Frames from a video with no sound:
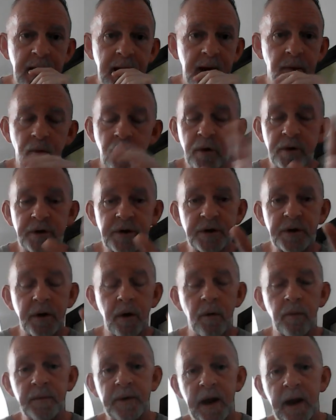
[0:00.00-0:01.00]
and we're just
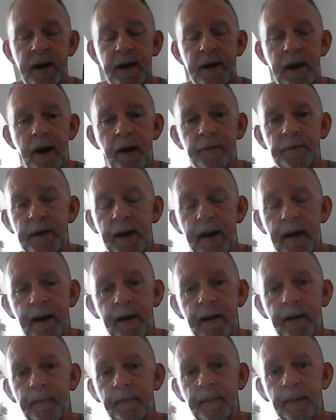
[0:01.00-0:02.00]
going to take our
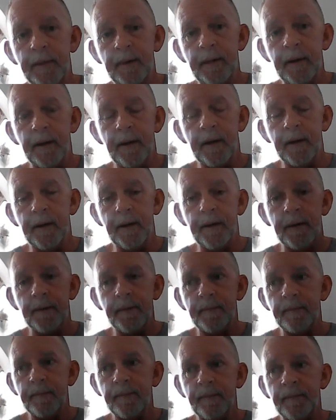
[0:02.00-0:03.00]
time. Uh,
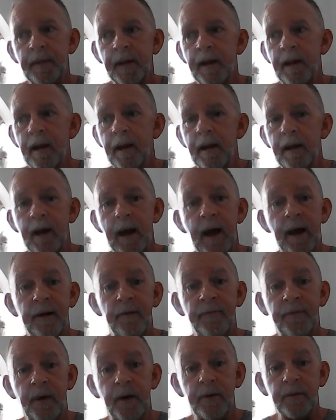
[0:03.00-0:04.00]
a lot
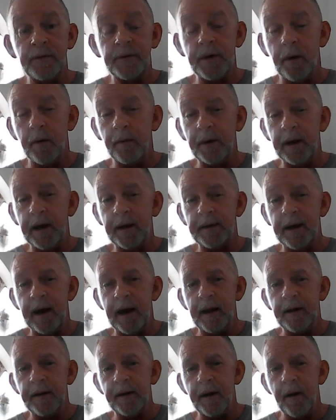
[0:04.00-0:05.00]
of folks don't get
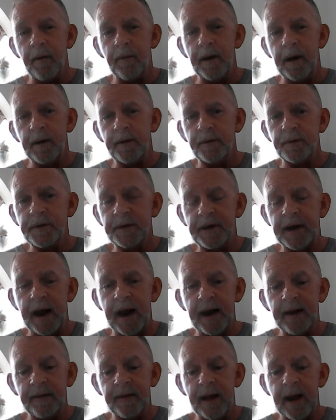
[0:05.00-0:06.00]
that and don't
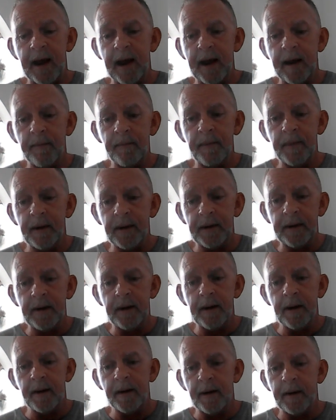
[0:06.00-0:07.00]
understand that, but
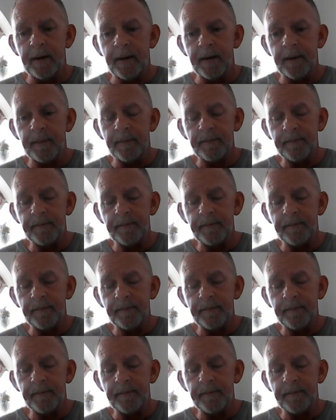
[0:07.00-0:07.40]
uh,